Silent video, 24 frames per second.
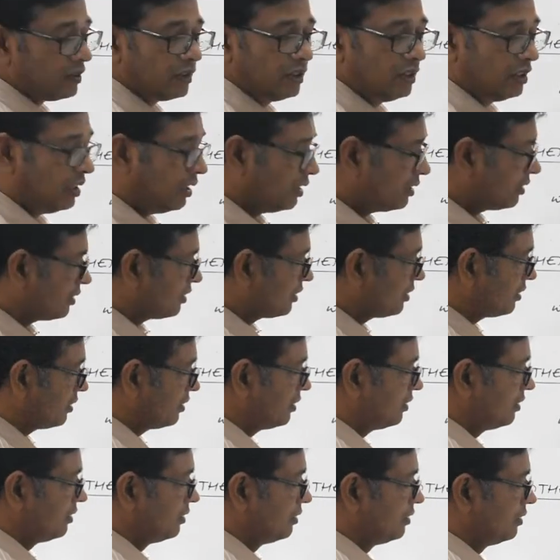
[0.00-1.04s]

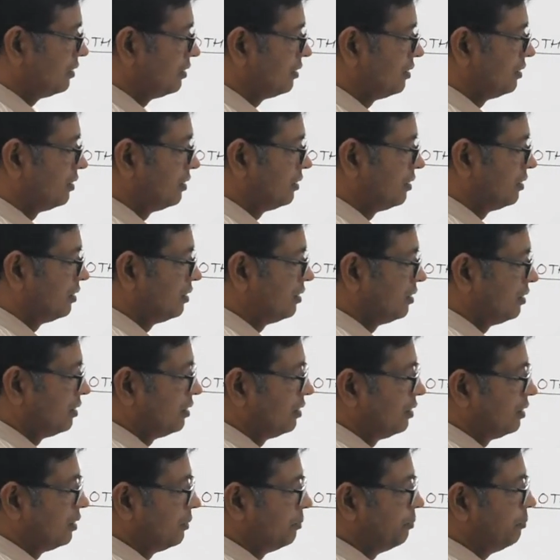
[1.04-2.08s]
it's
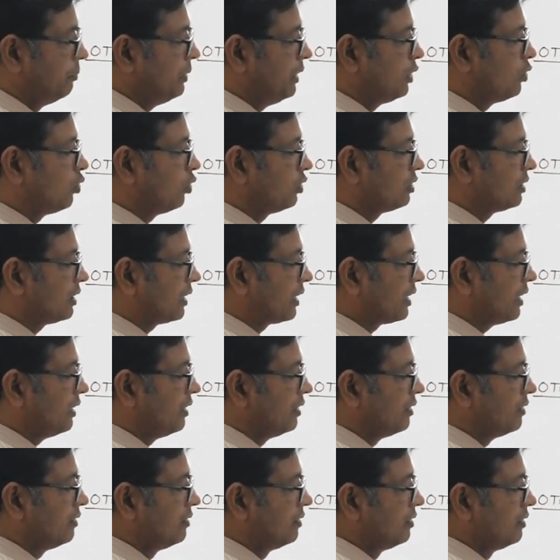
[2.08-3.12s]

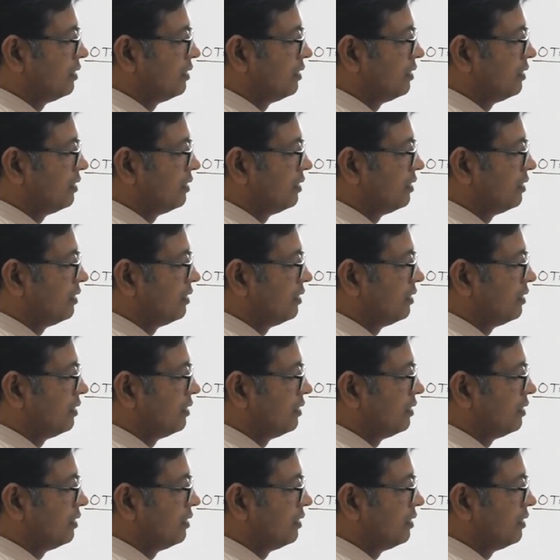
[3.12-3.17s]
picosecond.